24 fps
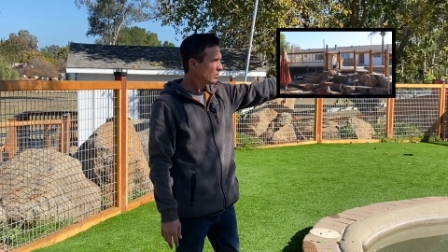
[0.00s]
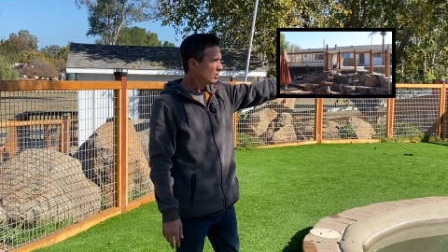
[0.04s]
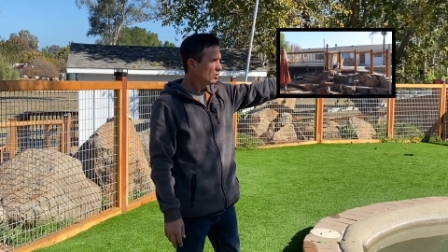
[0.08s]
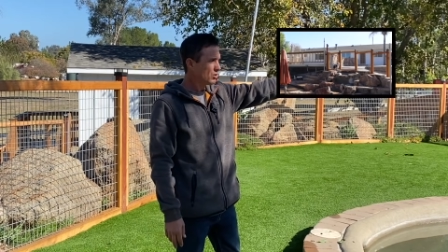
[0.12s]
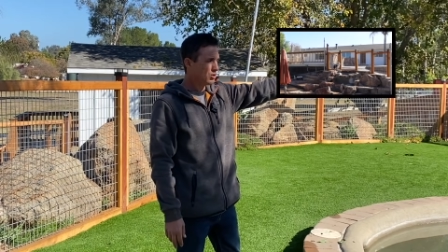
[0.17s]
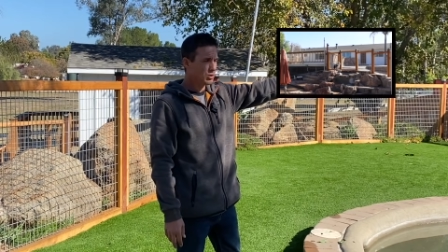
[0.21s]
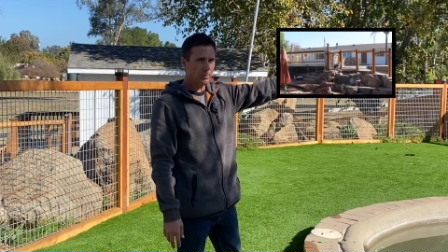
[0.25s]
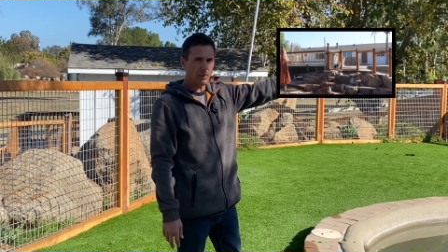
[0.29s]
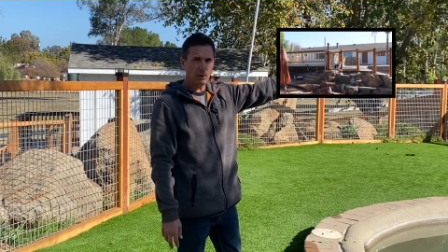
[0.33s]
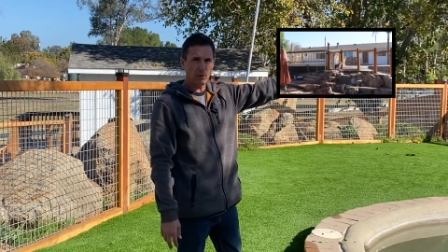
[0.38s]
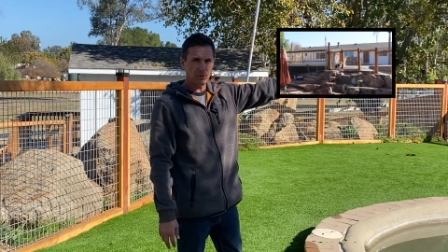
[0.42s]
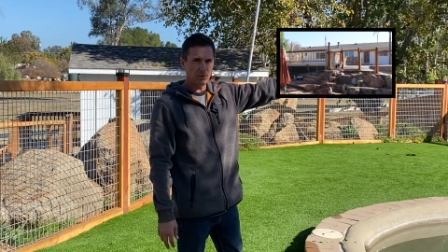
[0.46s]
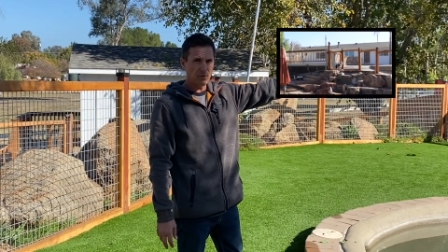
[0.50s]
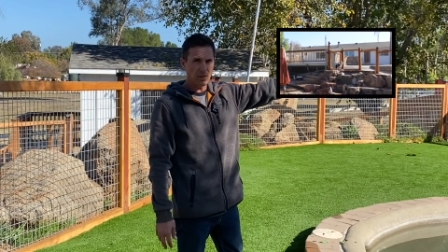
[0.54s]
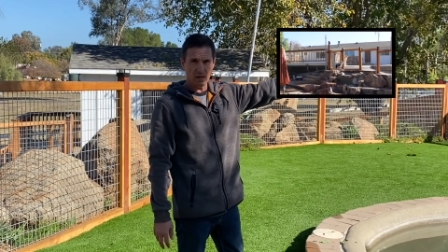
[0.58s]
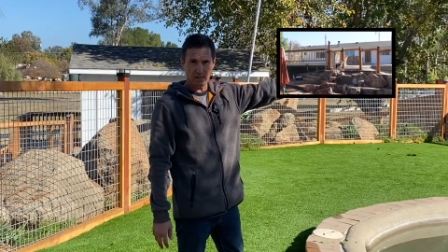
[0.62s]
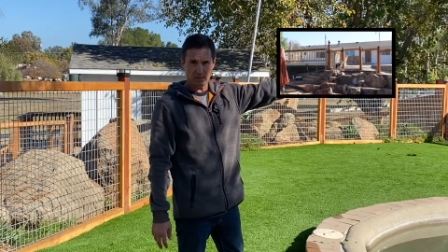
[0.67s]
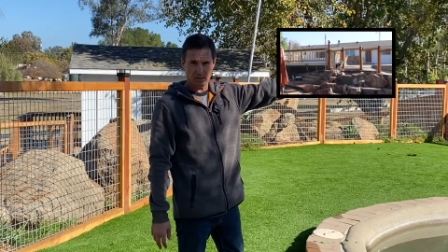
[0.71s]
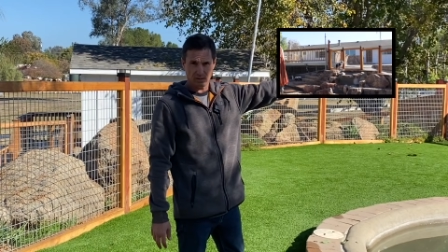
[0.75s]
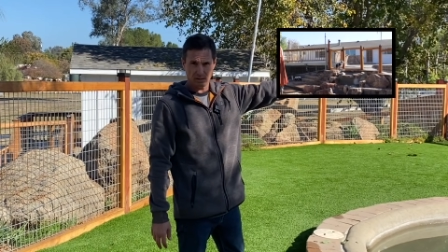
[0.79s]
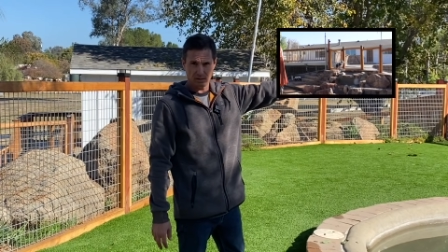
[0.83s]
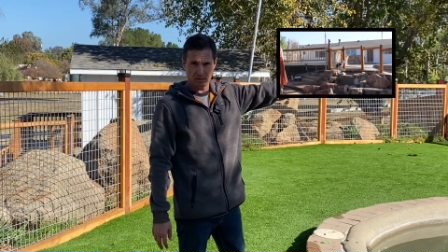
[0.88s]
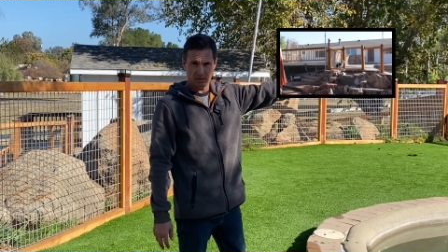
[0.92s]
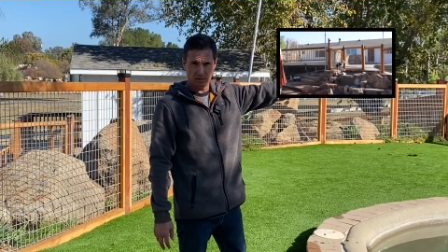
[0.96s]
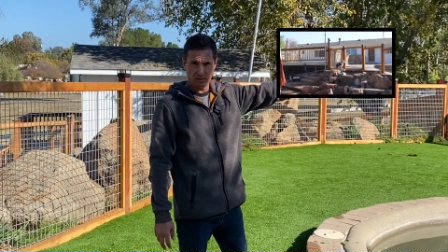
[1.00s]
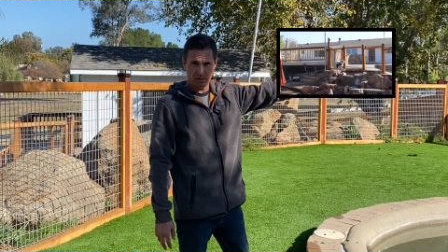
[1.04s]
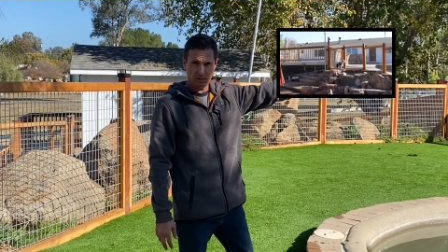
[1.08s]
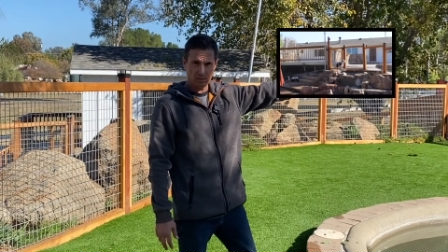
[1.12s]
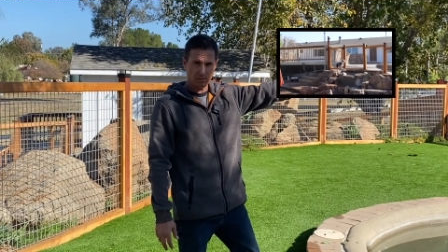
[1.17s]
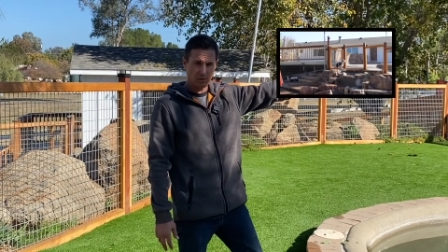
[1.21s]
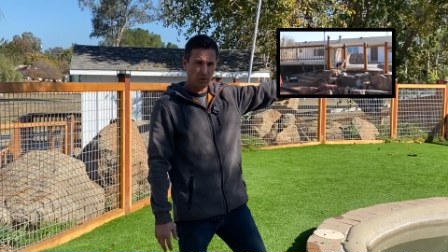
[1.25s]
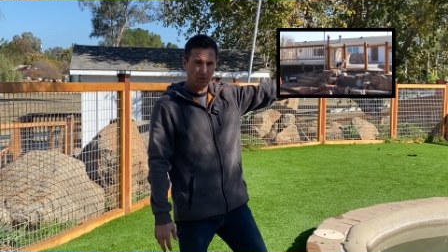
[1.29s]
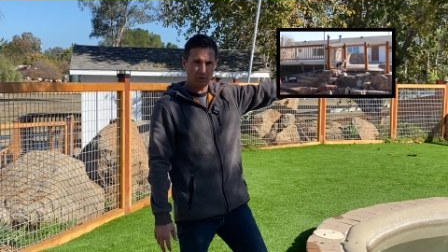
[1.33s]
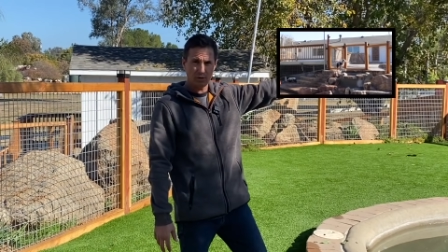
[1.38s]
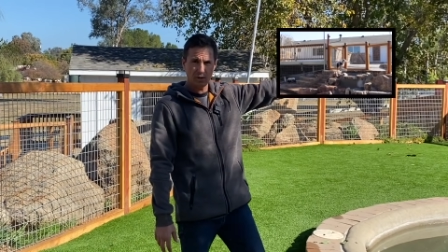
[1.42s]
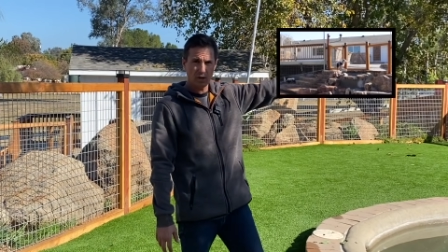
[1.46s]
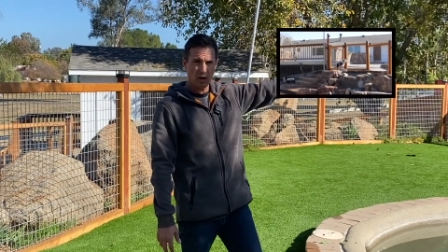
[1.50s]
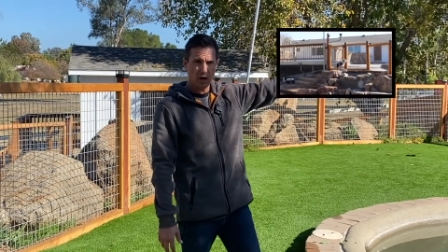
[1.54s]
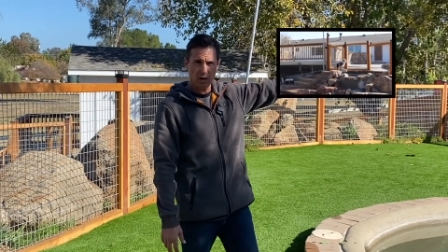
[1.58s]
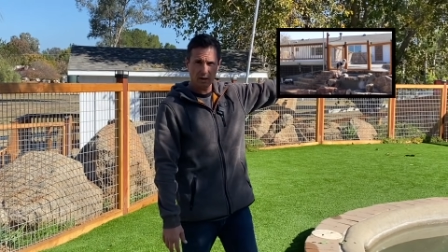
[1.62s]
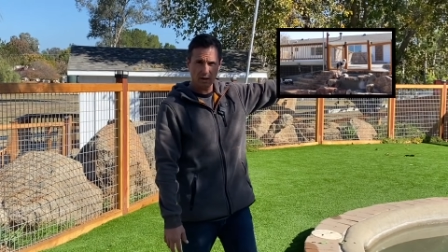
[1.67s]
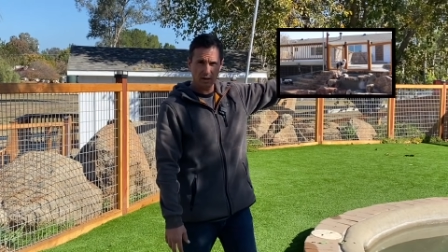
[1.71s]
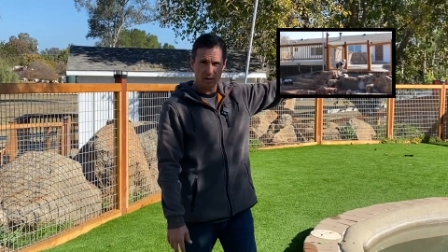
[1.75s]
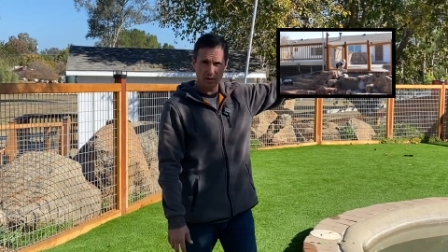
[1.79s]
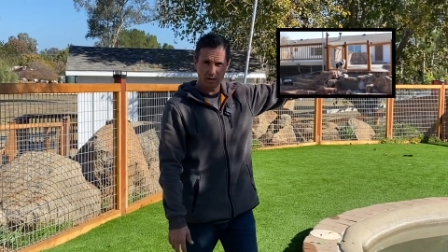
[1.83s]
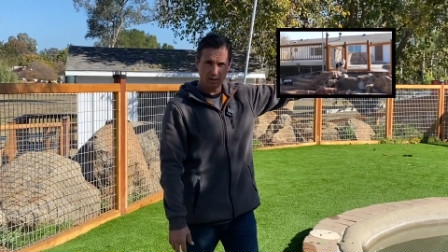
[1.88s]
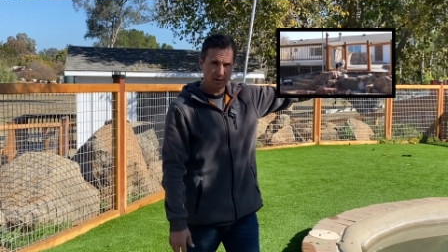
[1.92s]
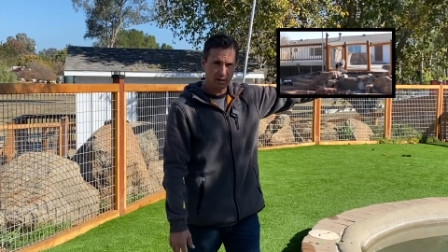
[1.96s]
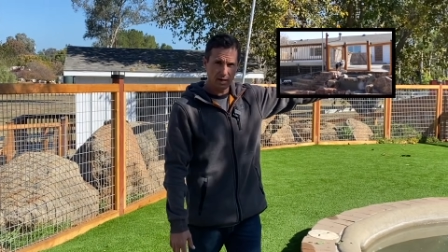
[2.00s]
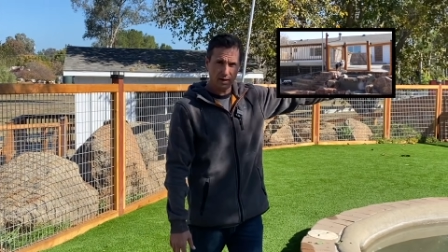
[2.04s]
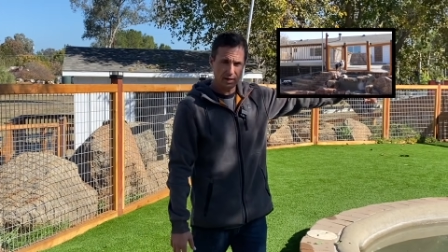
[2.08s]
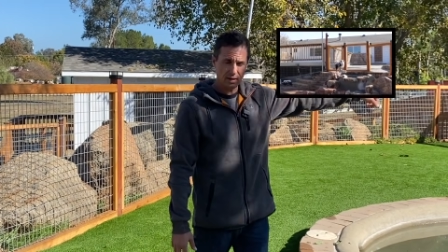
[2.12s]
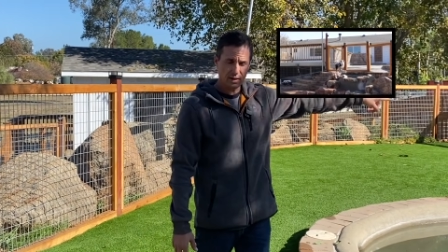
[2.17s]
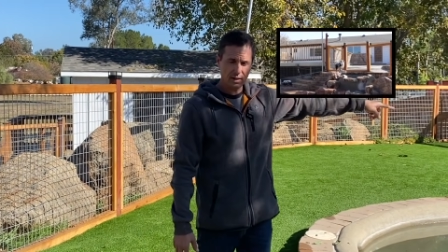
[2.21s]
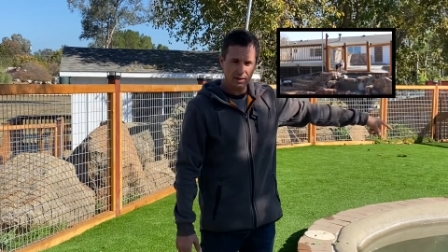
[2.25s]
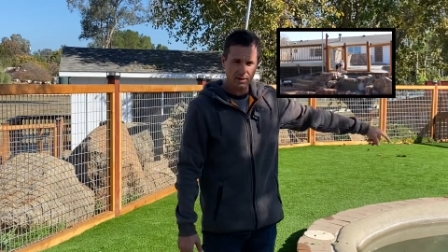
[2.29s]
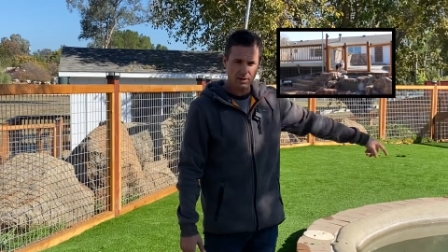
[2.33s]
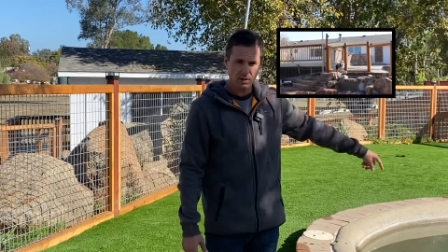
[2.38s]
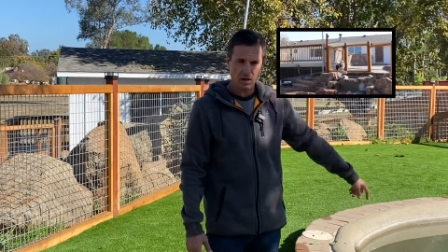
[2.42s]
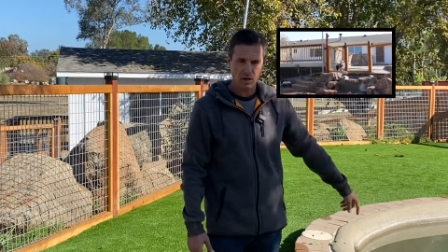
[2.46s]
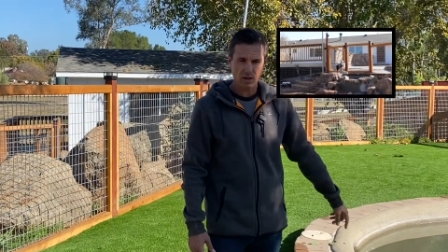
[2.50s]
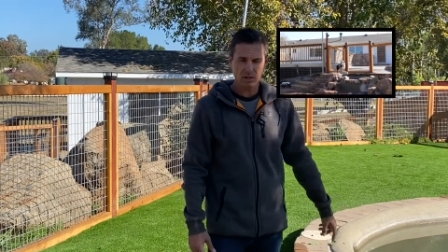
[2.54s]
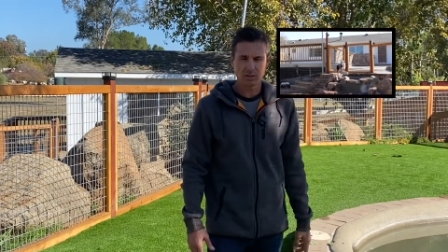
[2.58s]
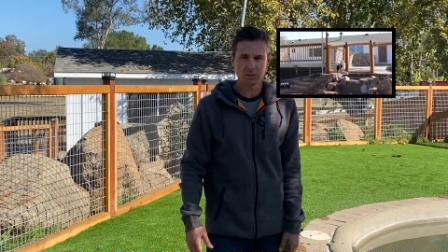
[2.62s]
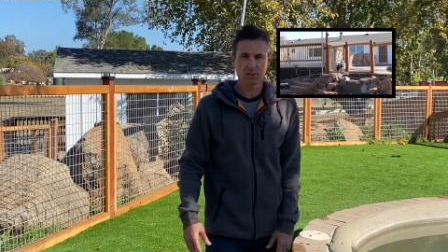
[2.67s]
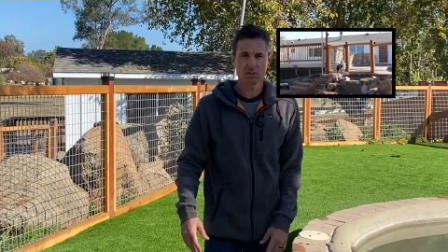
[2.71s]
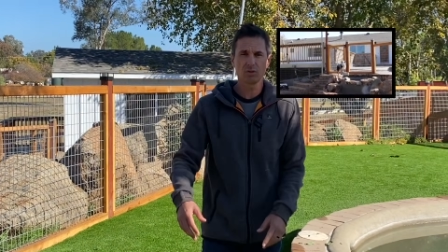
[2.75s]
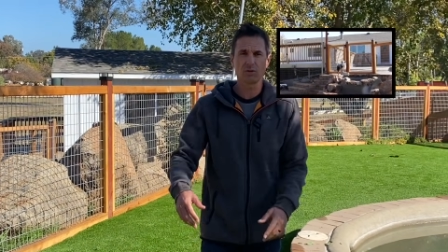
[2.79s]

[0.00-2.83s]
They're both nuts. They're both young, nutty dogs.